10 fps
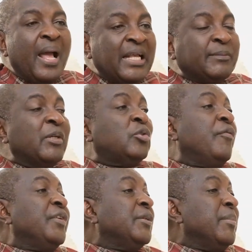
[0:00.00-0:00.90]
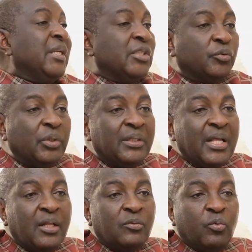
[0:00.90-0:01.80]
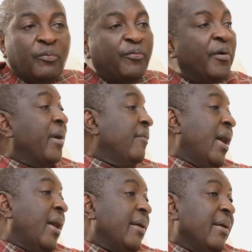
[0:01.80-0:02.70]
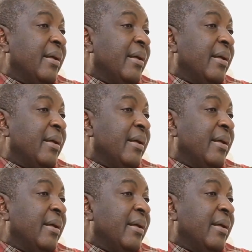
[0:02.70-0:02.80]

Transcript: aspects of his ministry that will forever